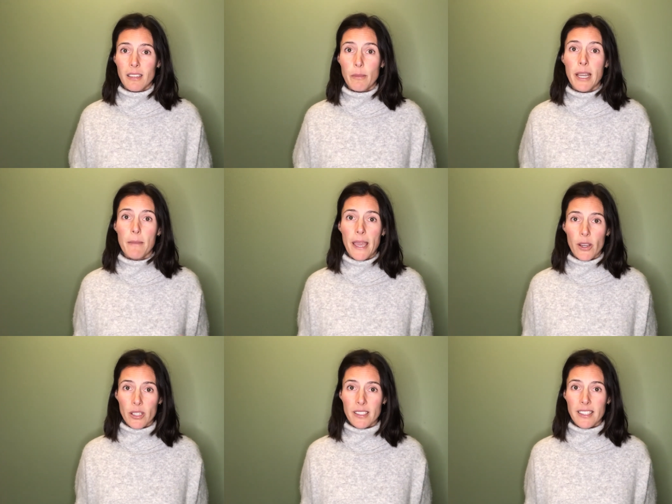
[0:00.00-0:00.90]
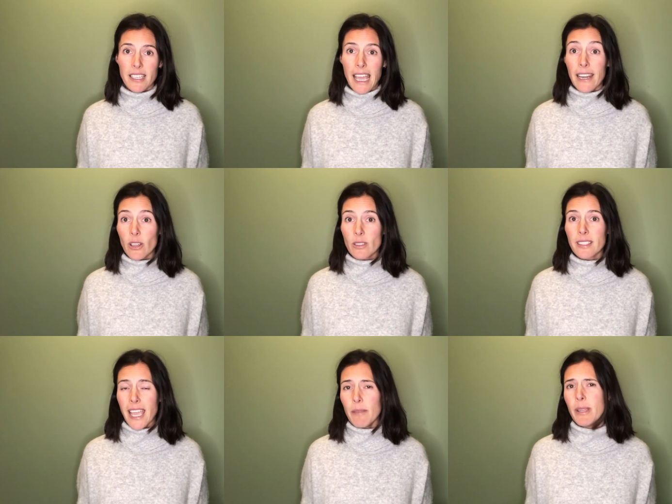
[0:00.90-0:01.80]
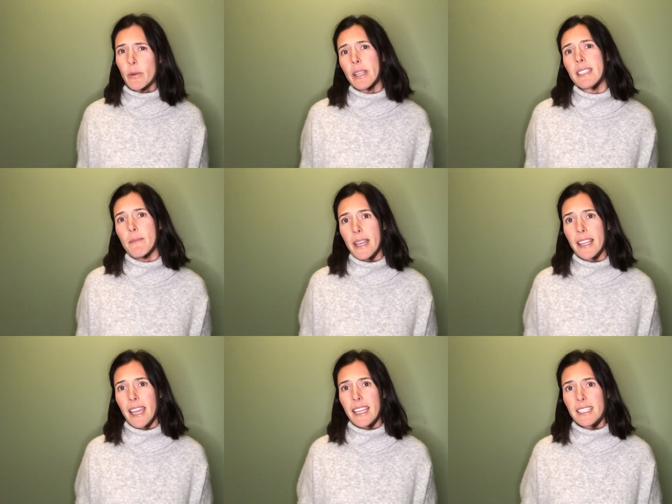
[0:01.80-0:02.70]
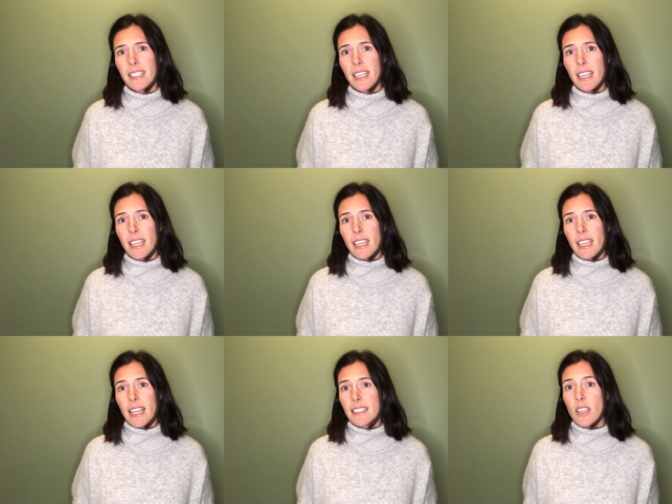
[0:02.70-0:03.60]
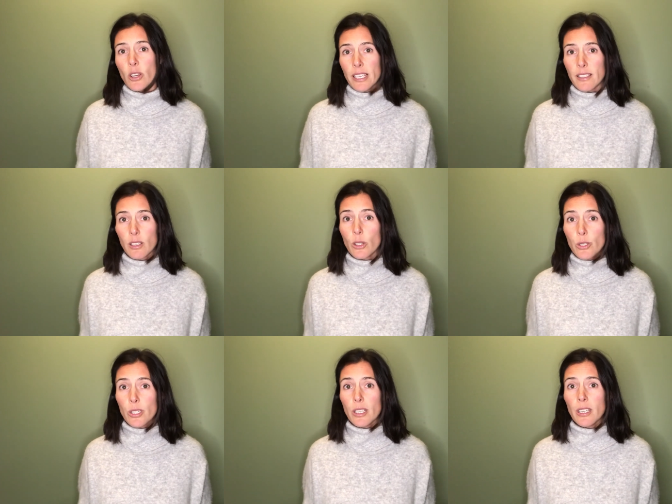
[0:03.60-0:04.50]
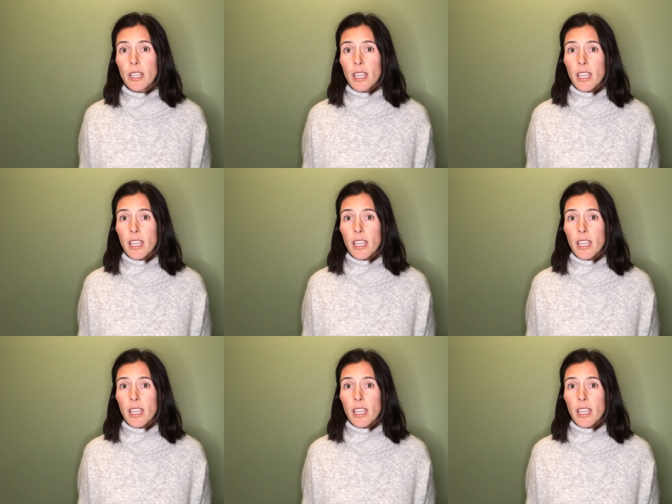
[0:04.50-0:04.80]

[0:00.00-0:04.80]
Many parents and adults can be quick to medicate as the only solution,